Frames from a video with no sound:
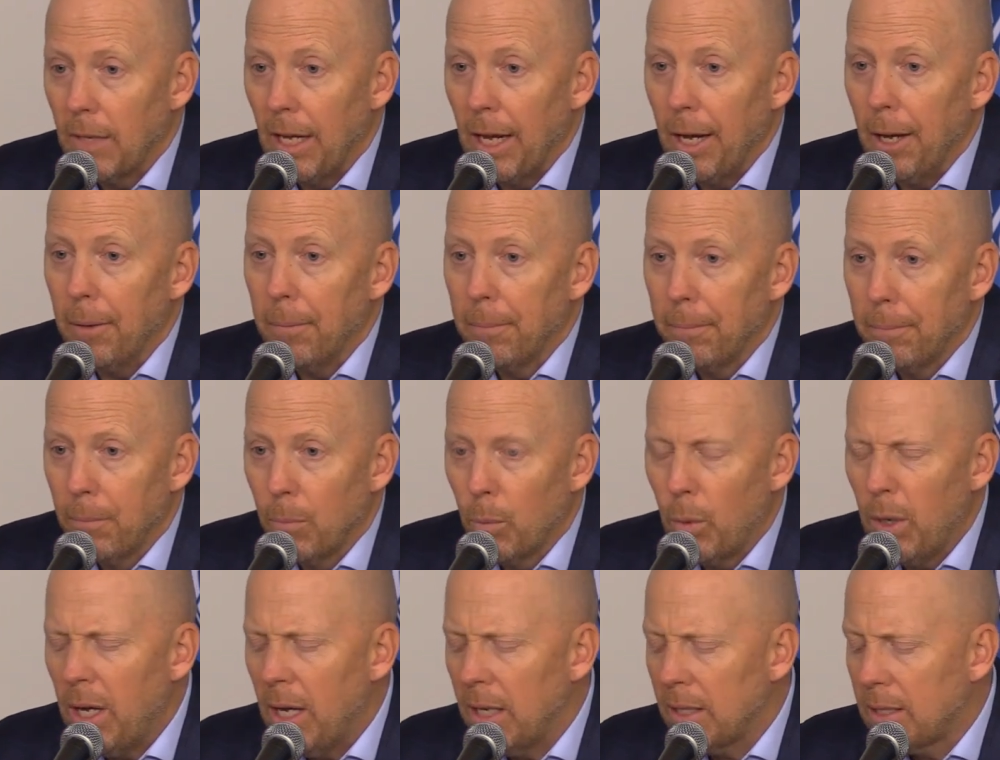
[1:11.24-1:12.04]
Yeah,
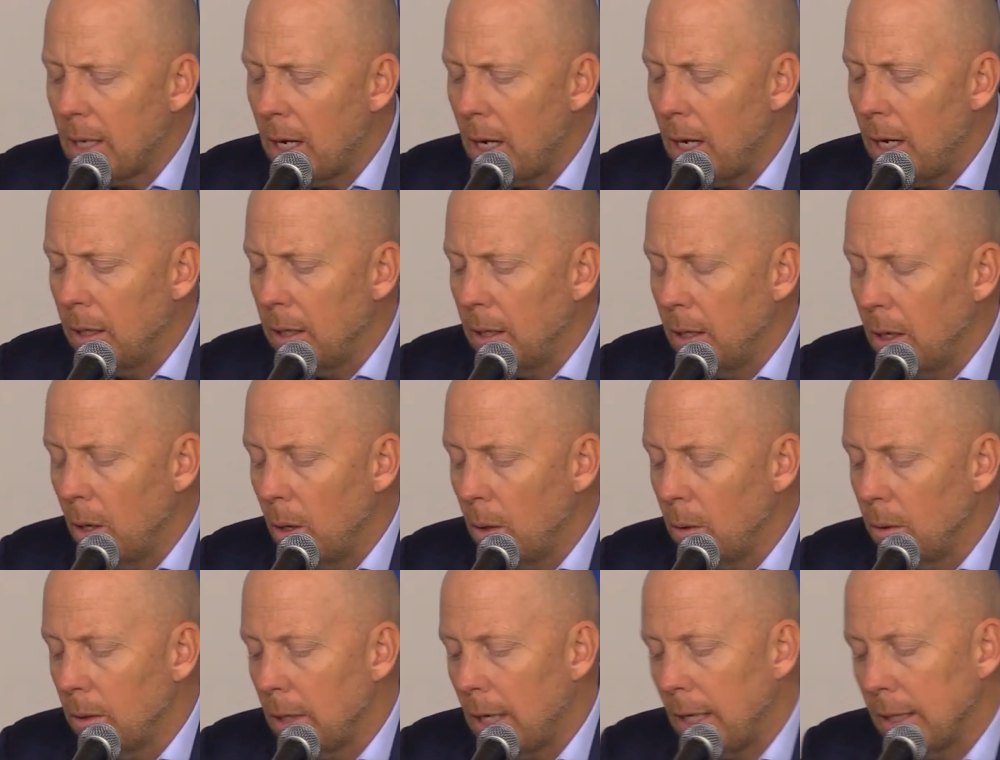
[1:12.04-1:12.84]
we had time, you
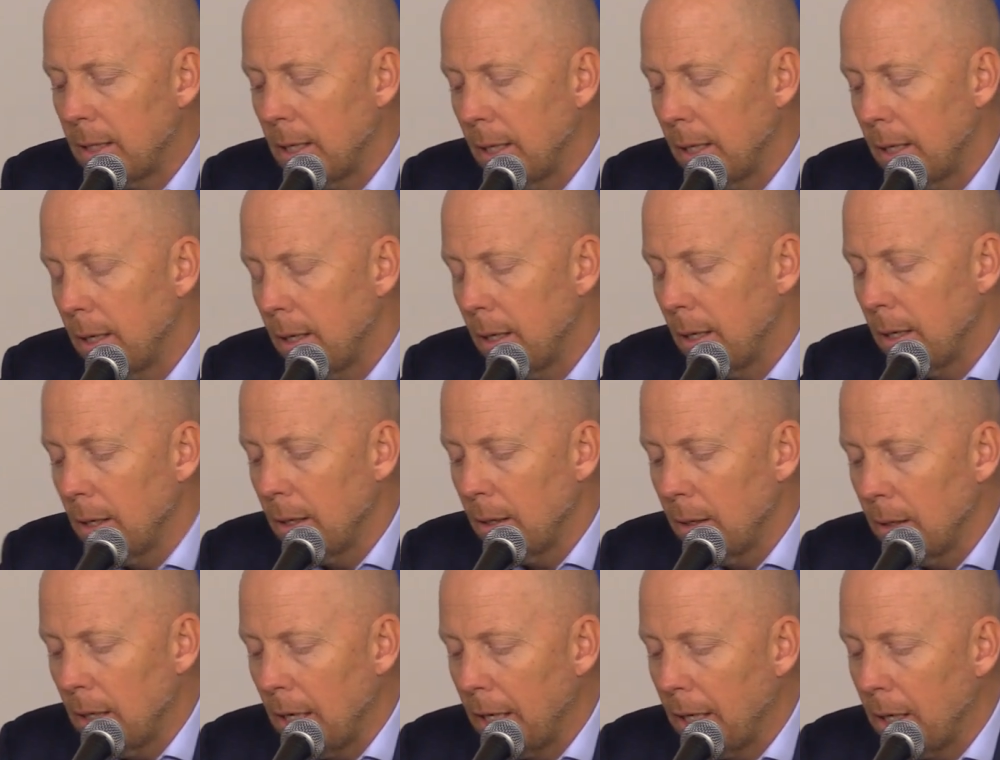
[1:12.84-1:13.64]
know, I think
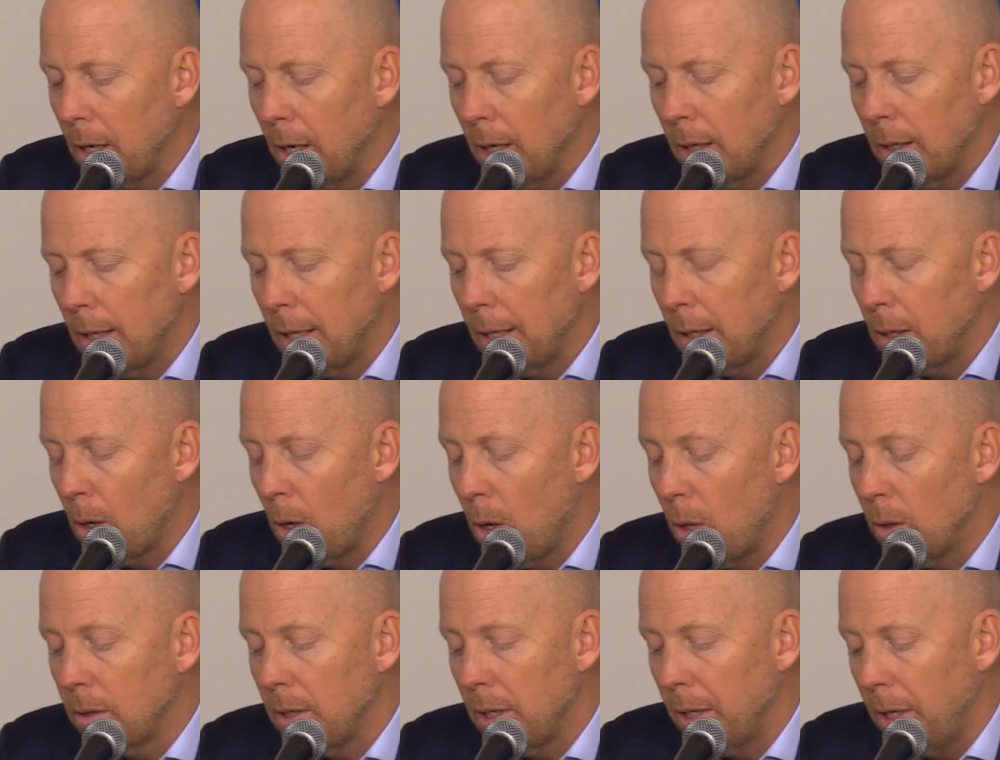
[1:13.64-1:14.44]
like
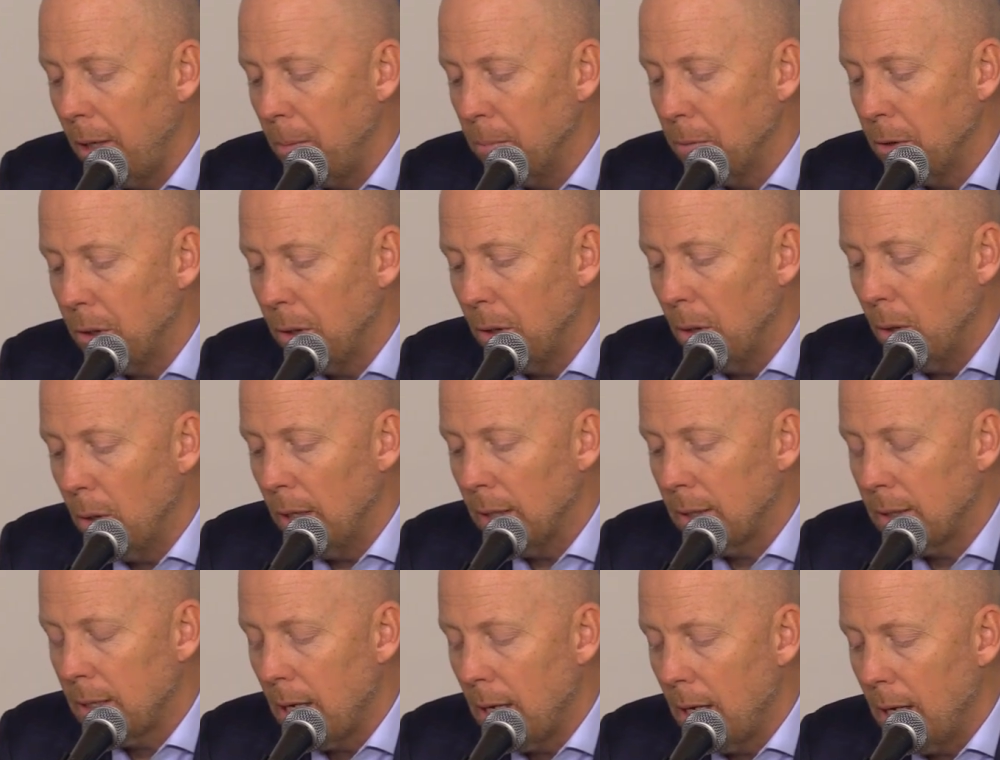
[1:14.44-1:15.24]
all teams, you
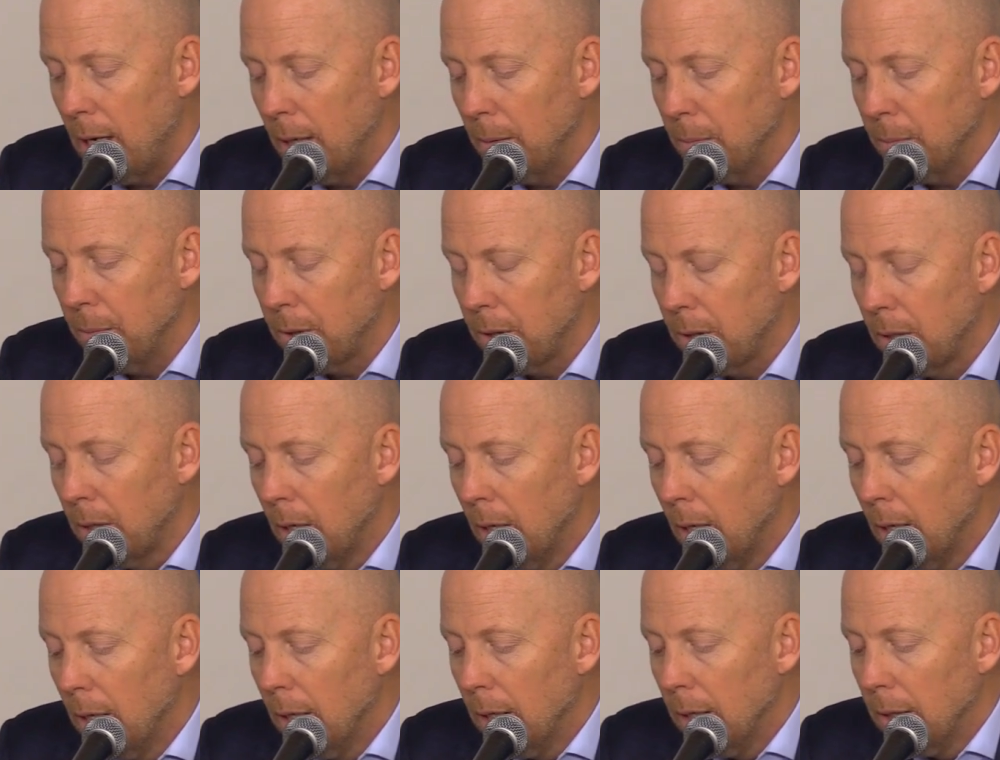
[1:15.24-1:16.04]
know, at times,
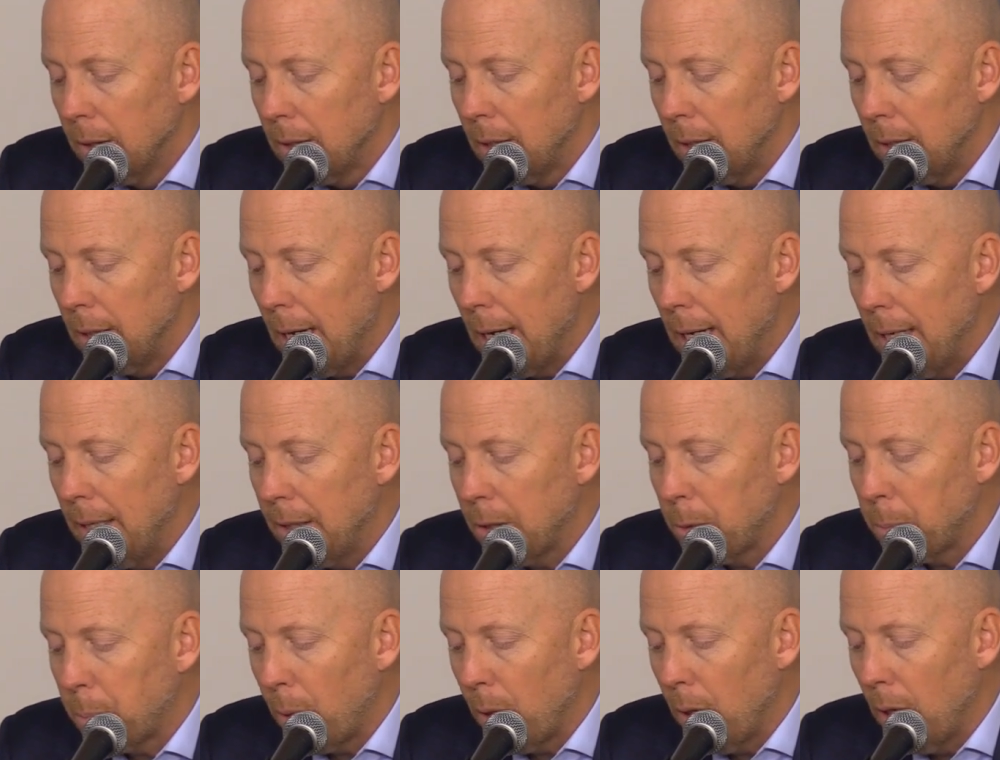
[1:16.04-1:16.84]

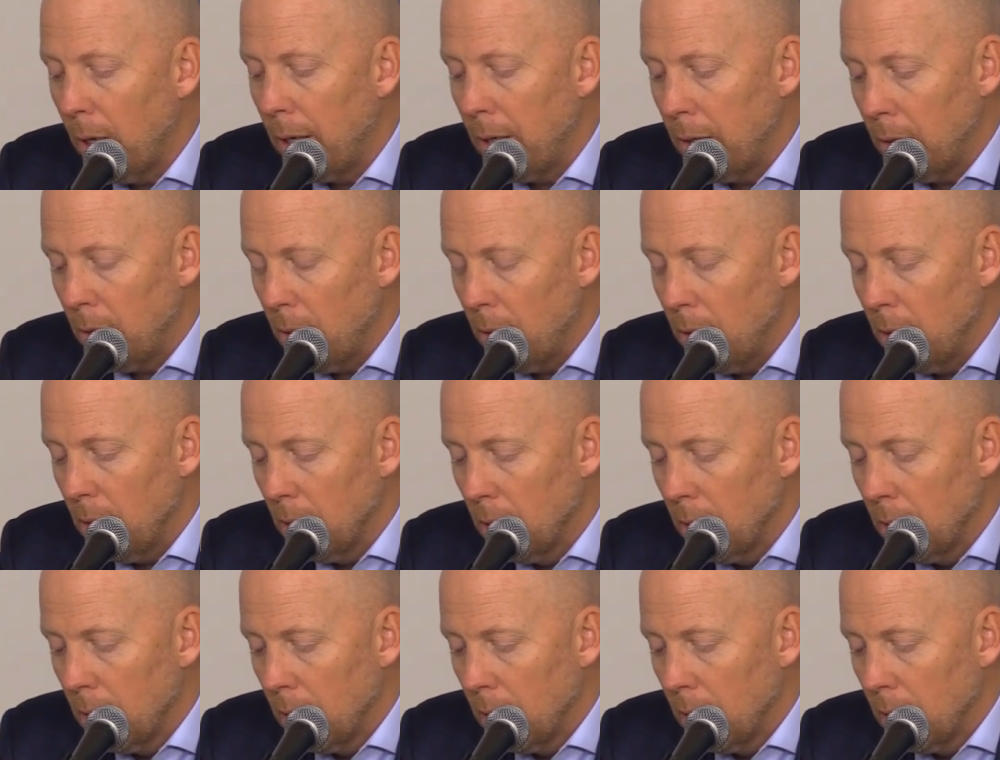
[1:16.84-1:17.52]
today's player,